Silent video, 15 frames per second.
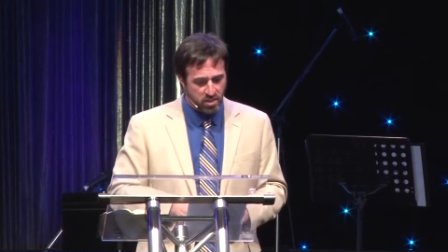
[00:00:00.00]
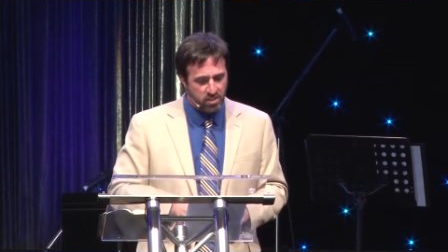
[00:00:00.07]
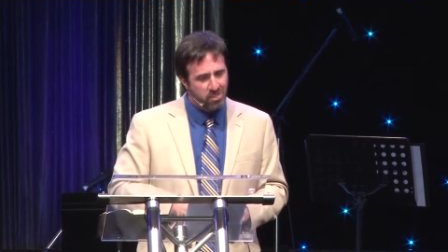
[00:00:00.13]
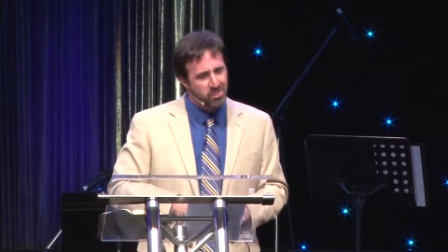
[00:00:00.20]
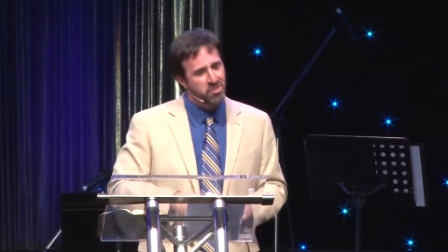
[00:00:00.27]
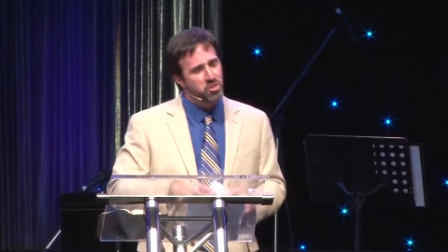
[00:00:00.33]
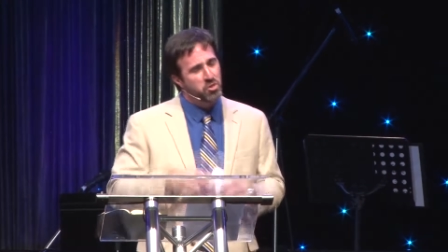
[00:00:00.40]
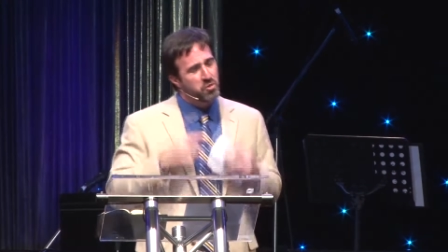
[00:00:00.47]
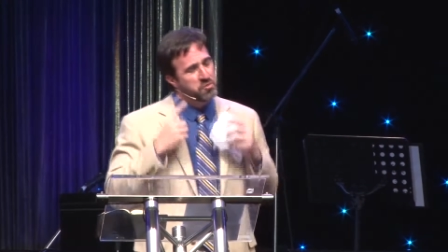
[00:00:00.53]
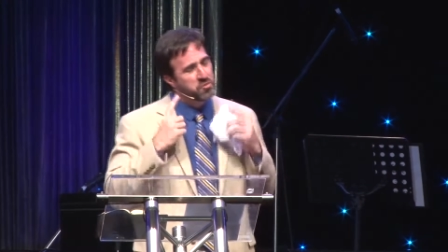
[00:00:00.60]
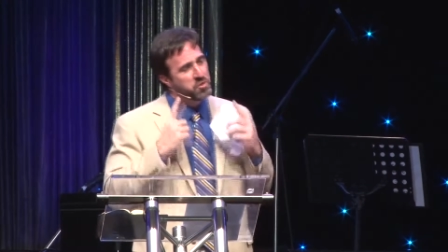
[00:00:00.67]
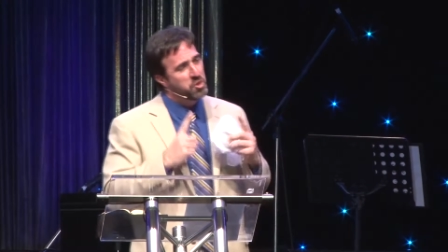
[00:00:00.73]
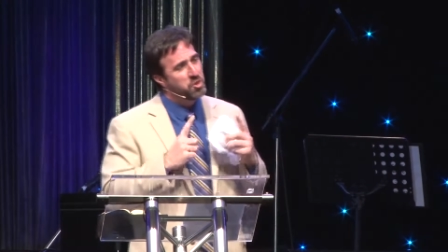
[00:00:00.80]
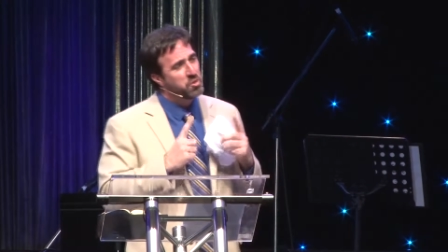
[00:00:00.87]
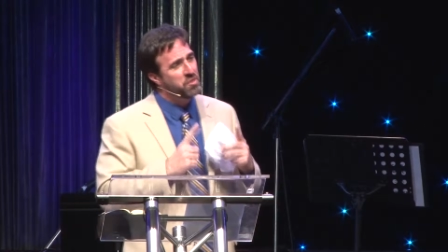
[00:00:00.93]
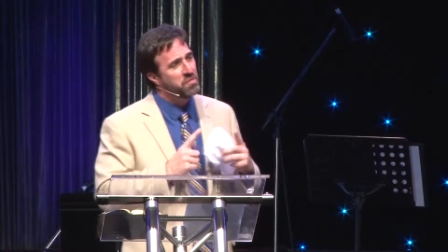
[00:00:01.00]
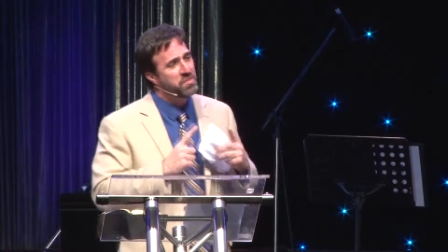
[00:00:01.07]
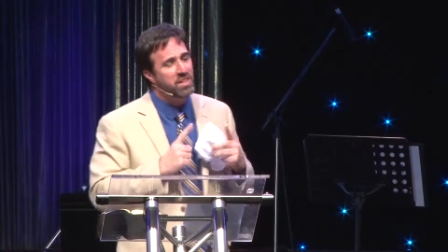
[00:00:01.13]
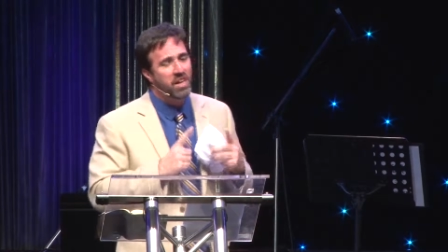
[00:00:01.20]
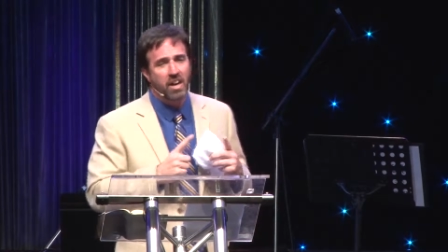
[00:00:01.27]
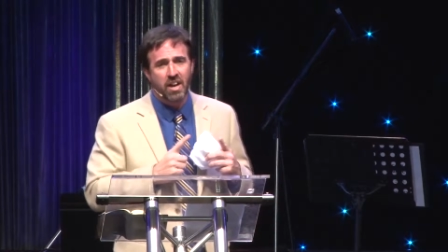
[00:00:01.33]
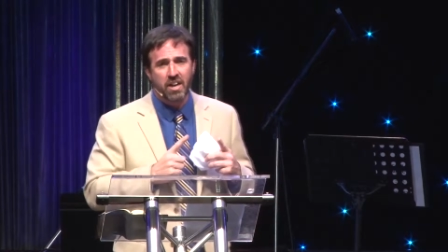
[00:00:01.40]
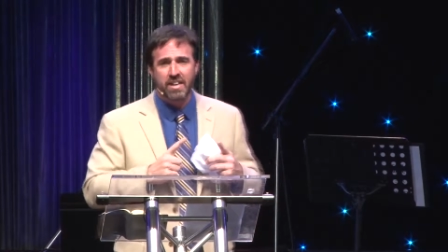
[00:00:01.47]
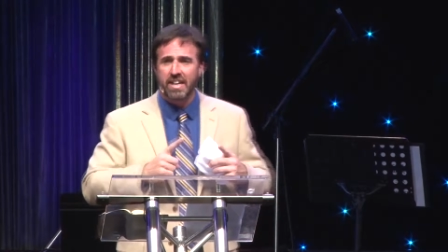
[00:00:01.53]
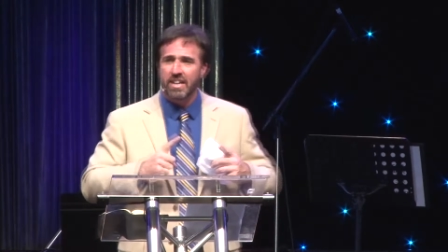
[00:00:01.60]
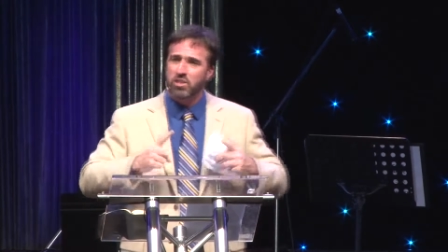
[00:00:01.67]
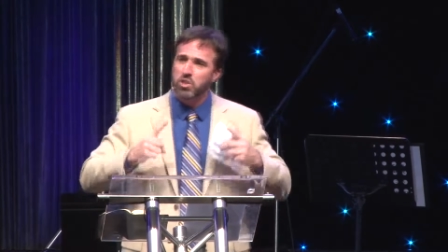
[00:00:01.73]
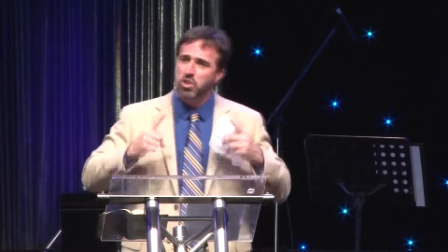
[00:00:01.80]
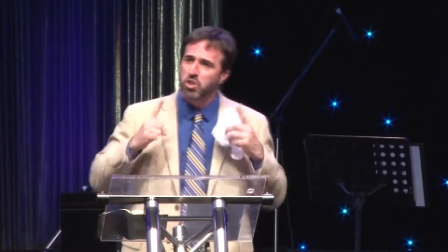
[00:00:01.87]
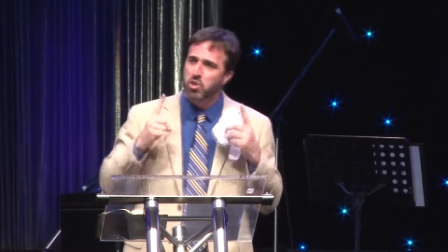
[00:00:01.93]
Your view of God has
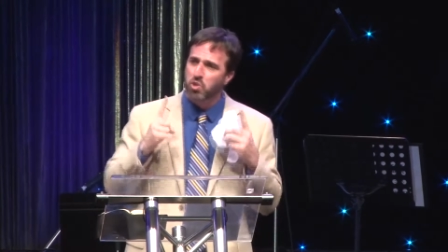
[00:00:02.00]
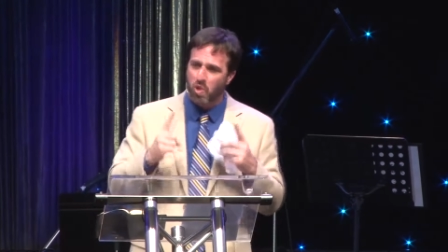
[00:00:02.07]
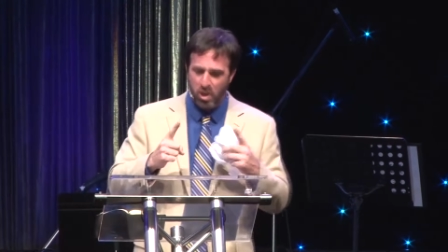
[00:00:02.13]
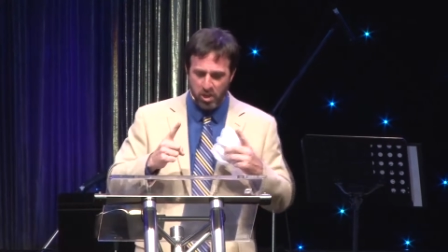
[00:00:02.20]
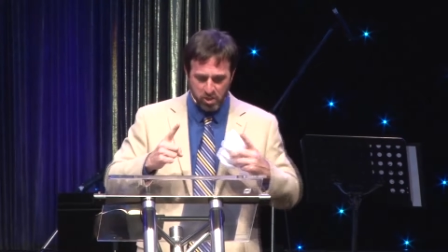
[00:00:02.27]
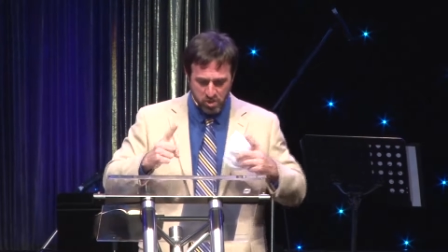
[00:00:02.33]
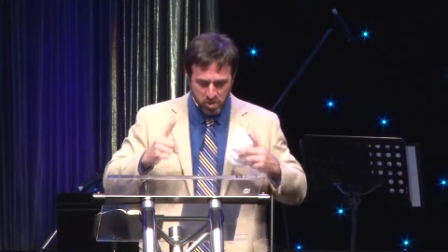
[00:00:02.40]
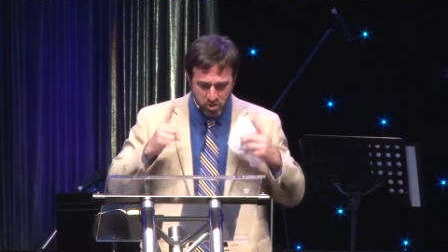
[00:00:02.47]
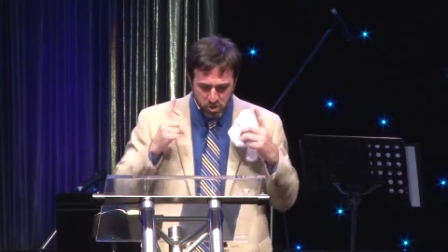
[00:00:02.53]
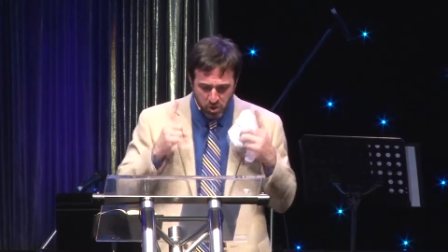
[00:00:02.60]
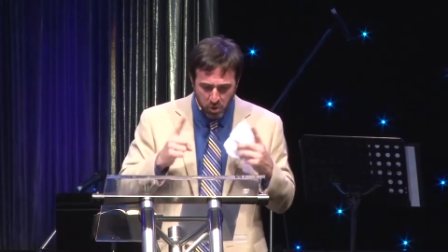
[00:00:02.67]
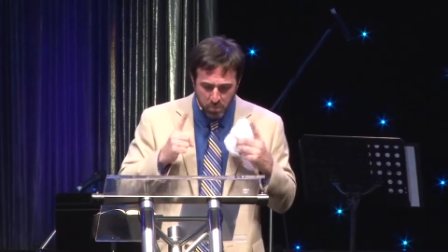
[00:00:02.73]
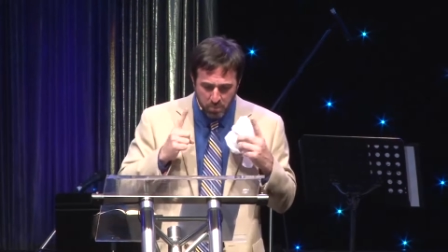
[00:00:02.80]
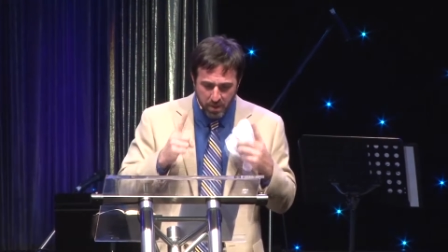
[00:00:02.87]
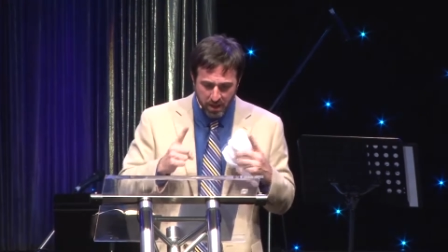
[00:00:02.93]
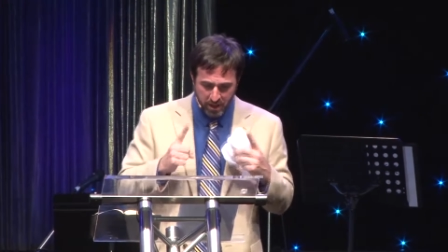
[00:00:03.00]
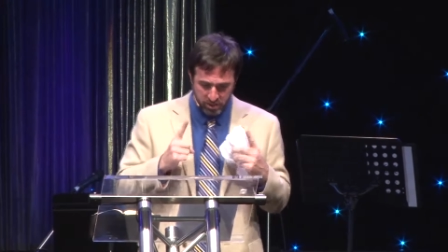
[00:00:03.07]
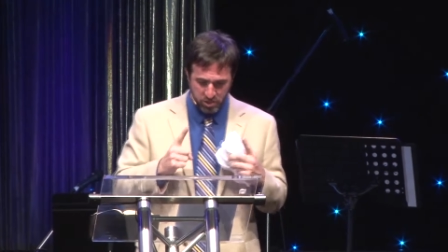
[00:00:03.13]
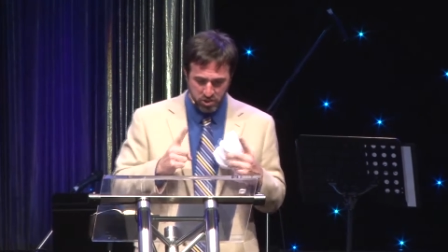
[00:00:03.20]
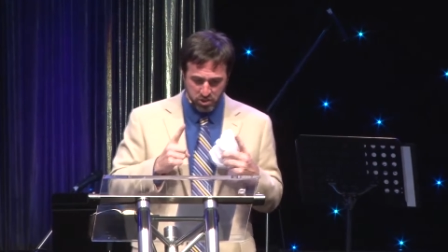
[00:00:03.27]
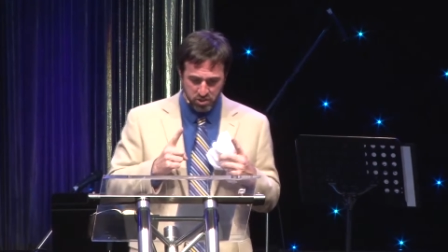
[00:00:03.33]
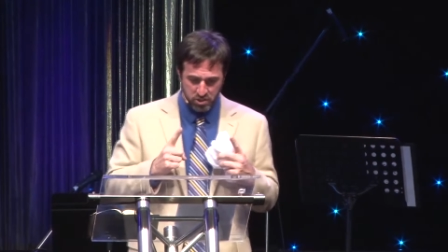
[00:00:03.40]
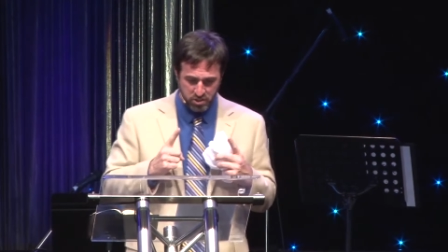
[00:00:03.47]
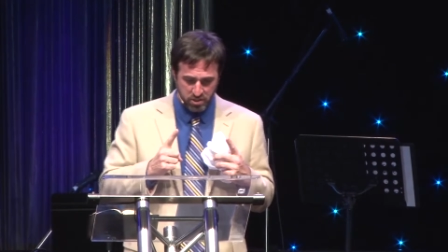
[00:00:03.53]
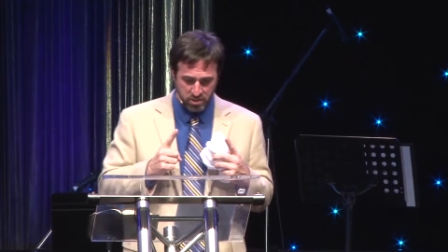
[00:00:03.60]
shrunk so much